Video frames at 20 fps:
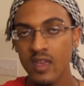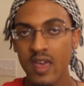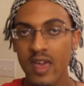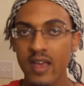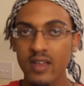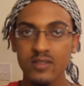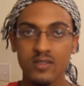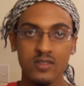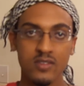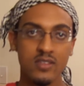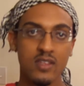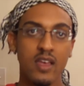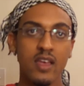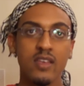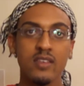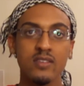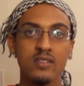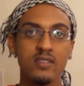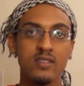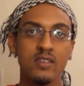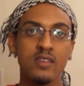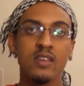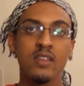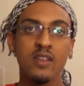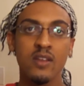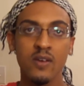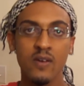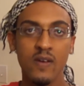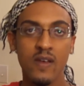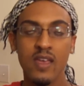exercised,
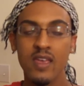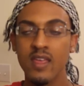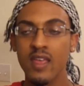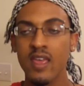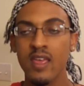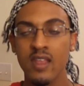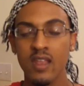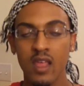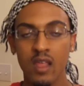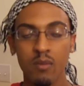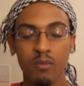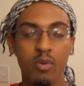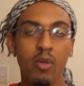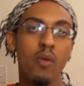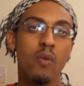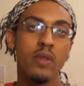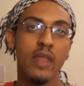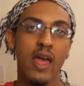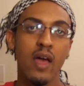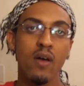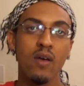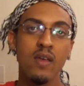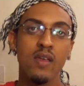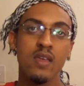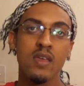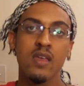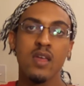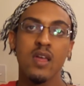and pulled out